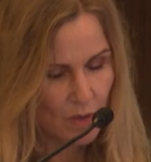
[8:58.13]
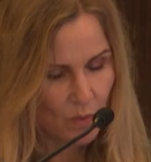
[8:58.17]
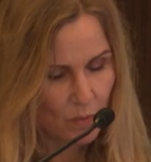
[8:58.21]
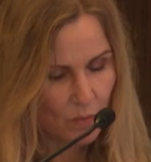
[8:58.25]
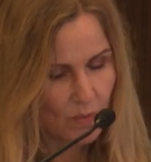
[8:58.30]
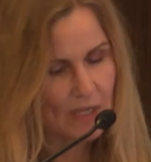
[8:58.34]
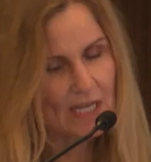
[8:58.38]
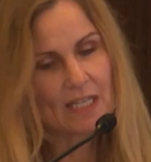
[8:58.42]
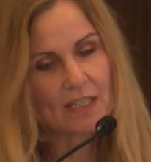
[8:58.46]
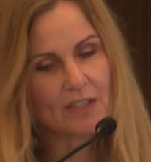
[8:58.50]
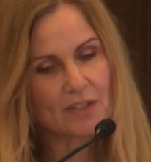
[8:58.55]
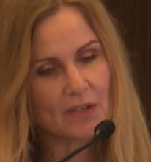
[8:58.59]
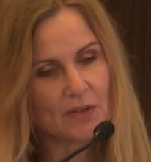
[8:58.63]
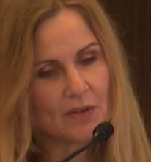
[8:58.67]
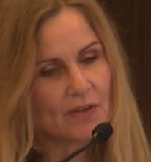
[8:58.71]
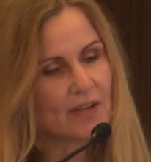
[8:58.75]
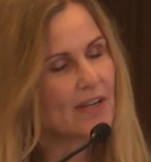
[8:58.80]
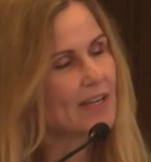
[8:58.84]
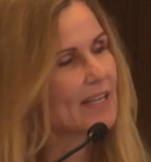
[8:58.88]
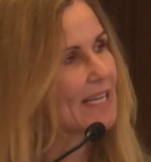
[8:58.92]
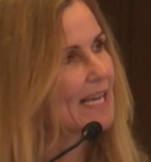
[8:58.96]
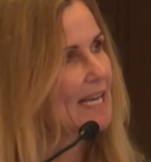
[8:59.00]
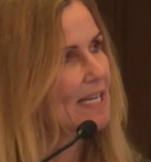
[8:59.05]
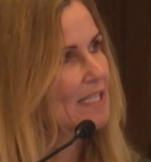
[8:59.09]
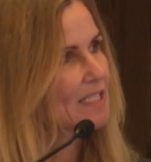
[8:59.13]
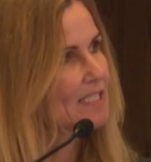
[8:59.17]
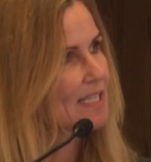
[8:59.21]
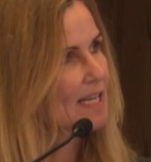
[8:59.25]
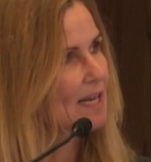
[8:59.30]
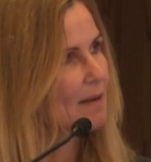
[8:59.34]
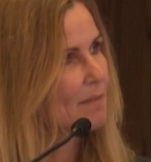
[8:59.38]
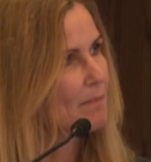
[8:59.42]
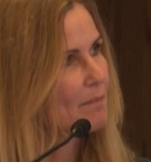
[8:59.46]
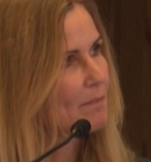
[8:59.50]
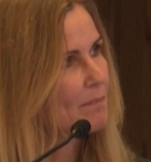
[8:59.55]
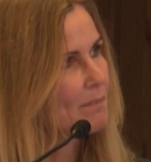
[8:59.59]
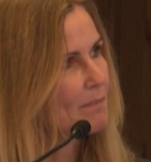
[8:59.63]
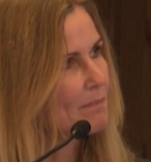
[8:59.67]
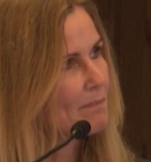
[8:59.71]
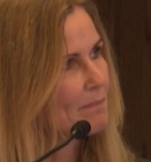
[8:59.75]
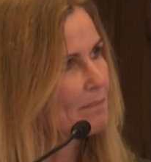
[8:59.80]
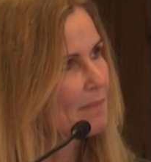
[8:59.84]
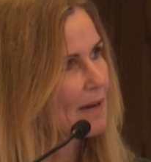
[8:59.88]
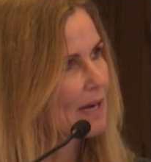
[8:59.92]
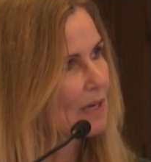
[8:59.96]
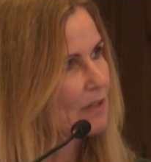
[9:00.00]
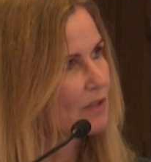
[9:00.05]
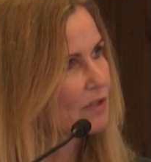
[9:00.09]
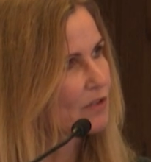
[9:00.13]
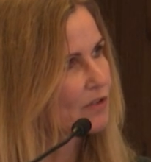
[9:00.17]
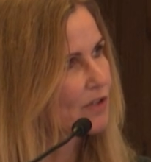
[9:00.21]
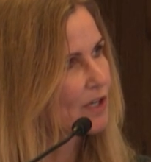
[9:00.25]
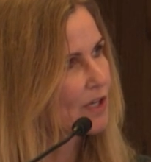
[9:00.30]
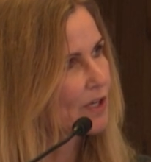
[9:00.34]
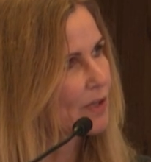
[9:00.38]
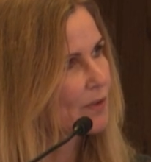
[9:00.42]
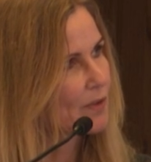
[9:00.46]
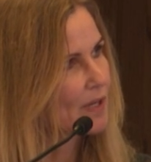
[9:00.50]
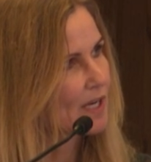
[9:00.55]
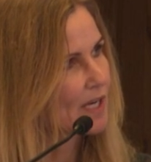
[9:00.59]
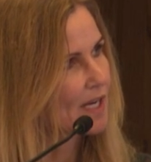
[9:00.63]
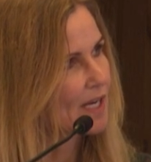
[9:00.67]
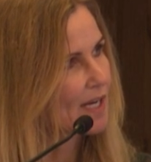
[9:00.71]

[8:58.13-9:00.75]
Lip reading: Well, you can get micro